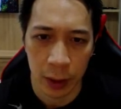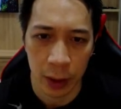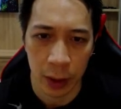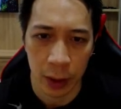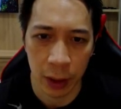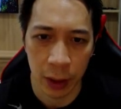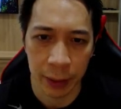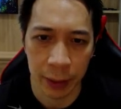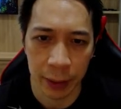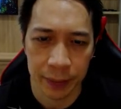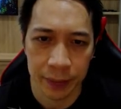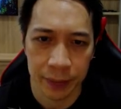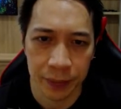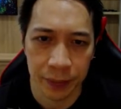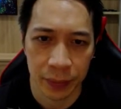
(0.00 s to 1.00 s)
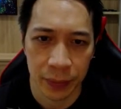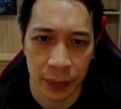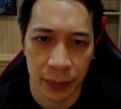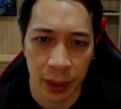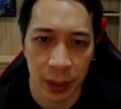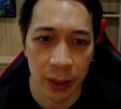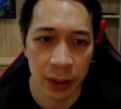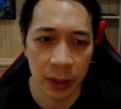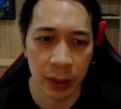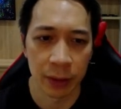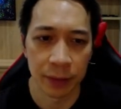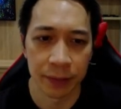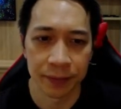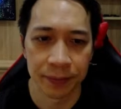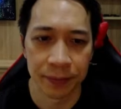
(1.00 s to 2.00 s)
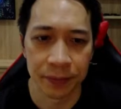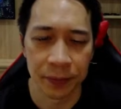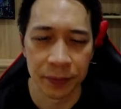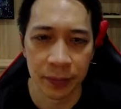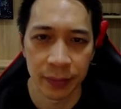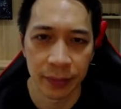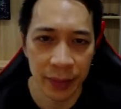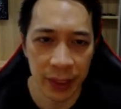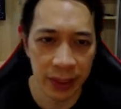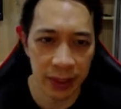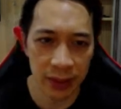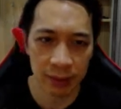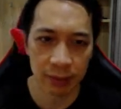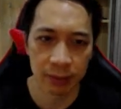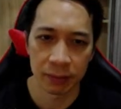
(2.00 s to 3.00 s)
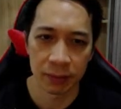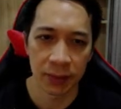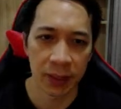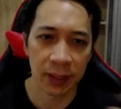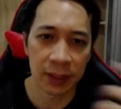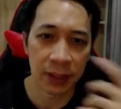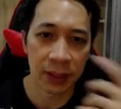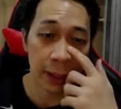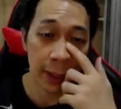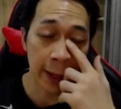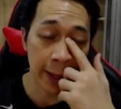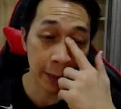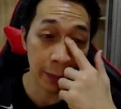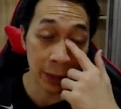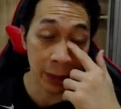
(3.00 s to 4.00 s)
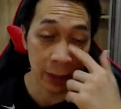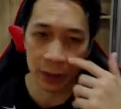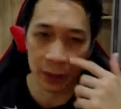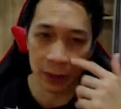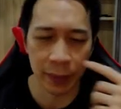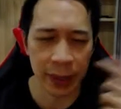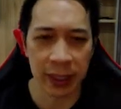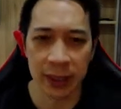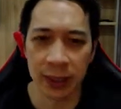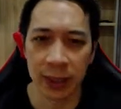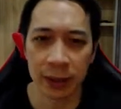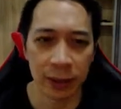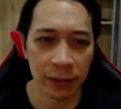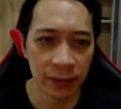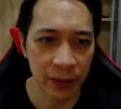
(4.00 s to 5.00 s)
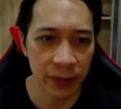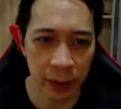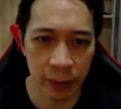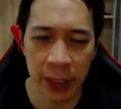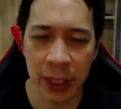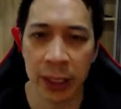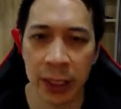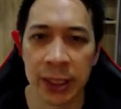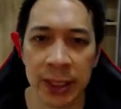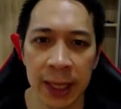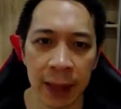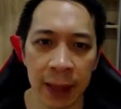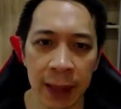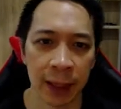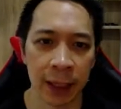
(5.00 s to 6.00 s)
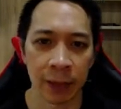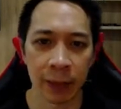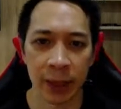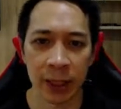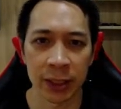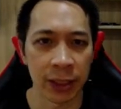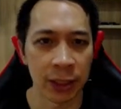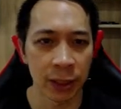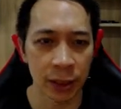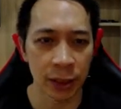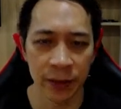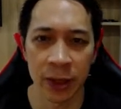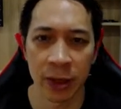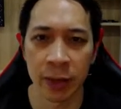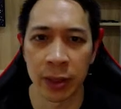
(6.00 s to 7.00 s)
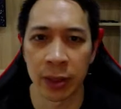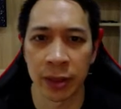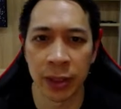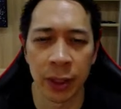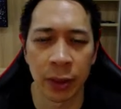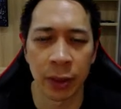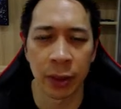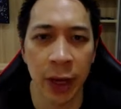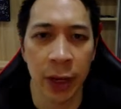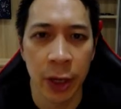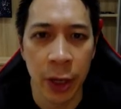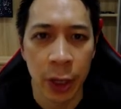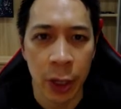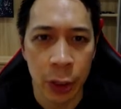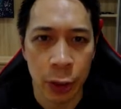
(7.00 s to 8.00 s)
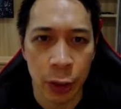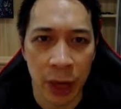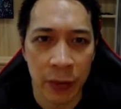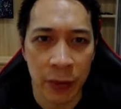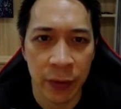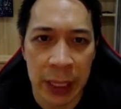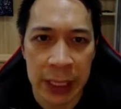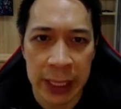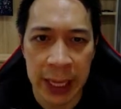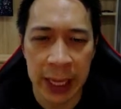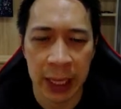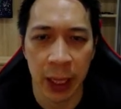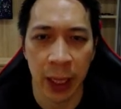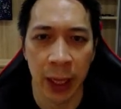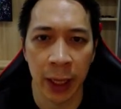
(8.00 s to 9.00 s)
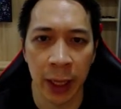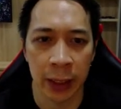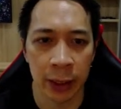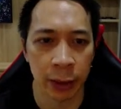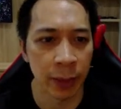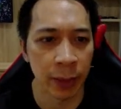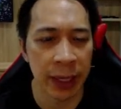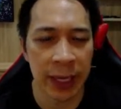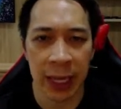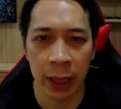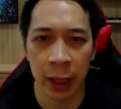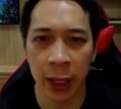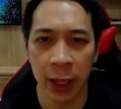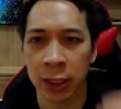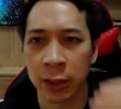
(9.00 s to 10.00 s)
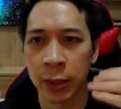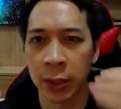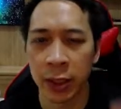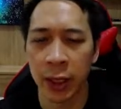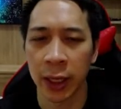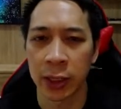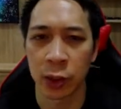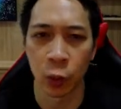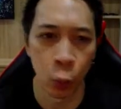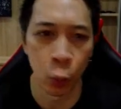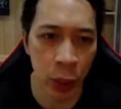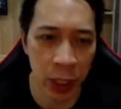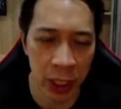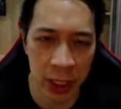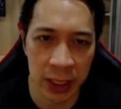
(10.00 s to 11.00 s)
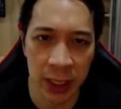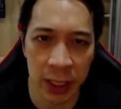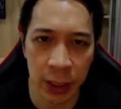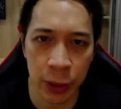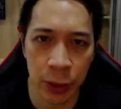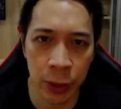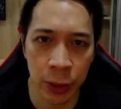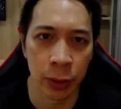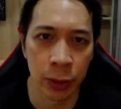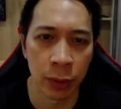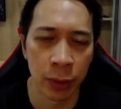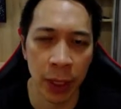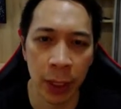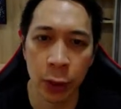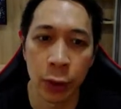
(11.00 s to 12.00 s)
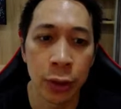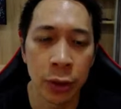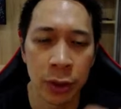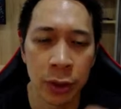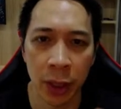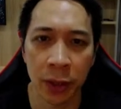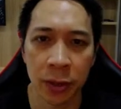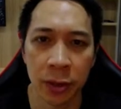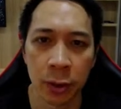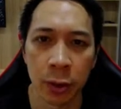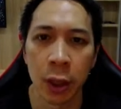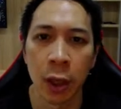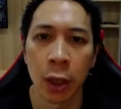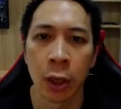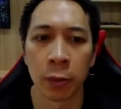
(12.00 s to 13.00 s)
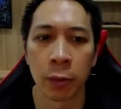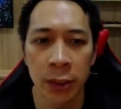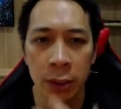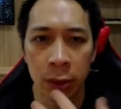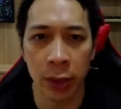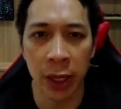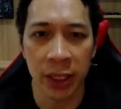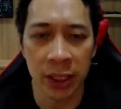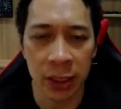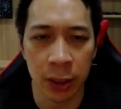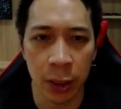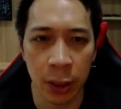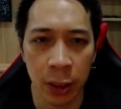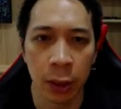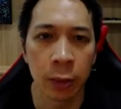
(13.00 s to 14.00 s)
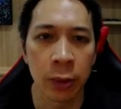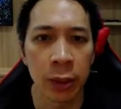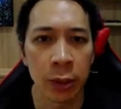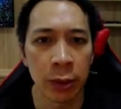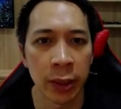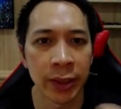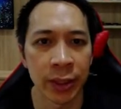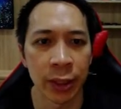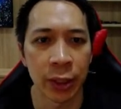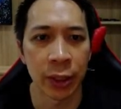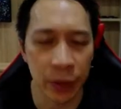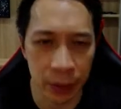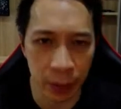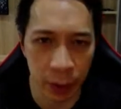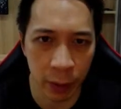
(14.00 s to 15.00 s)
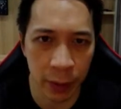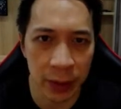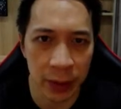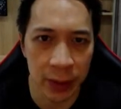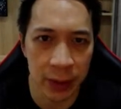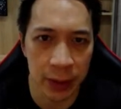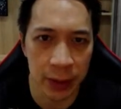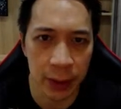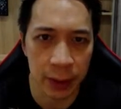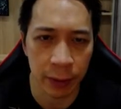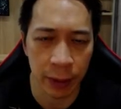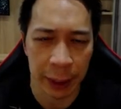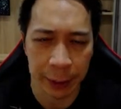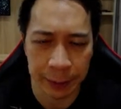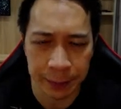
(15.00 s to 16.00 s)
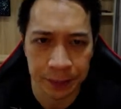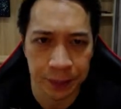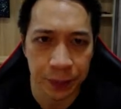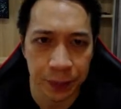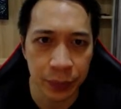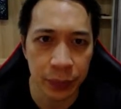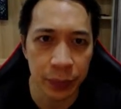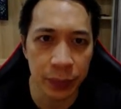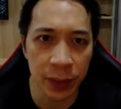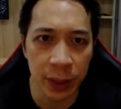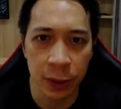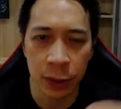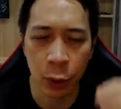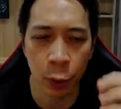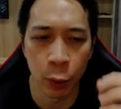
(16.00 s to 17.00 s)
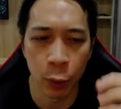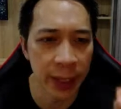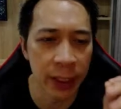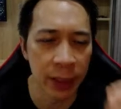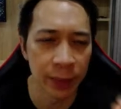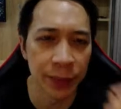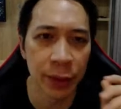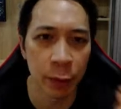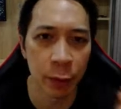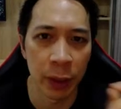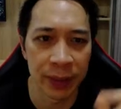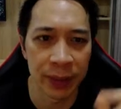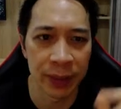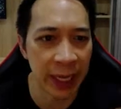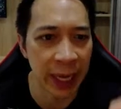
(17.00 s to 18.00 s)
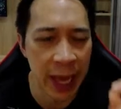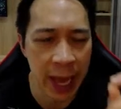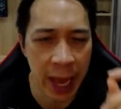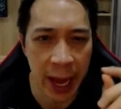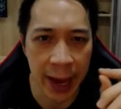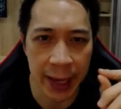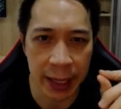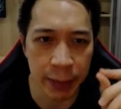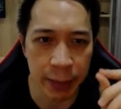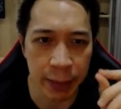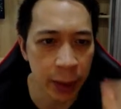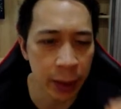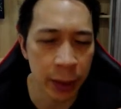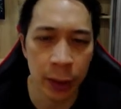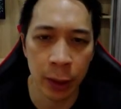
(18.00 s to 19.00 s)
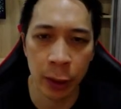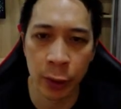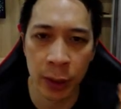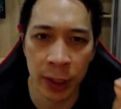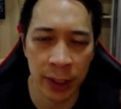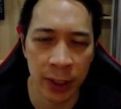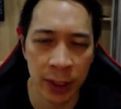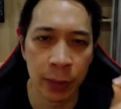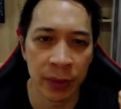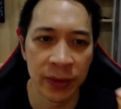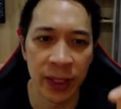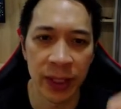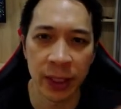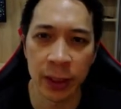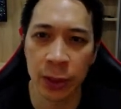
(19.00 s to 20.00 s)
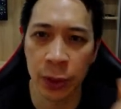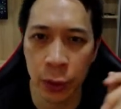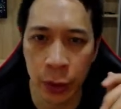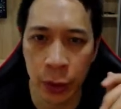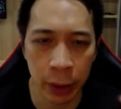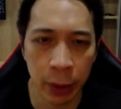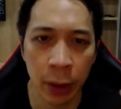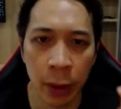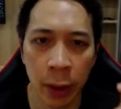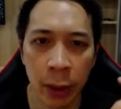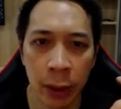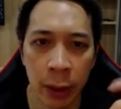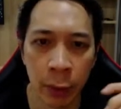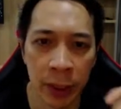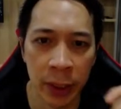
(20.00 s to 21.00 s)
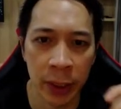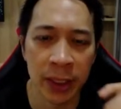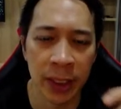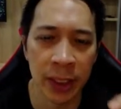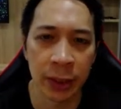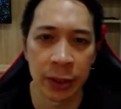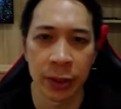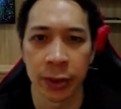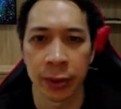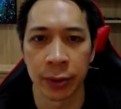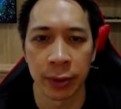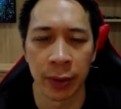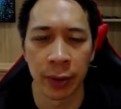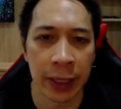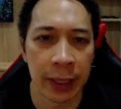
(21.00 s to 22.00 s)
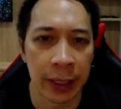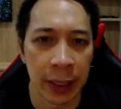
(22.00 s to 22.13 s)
All right. So this is the anatomy of a basic, fundamentally sound landing page. These are the fundamentals here, right? You have your main headline. Your main headline communicates what it is that you do, right? Who do you talk to? We do SEO. We do SEO for small businesses, right? So when I come to your website, I immediately know within a couple of seconds who you are and what it is that you do, right?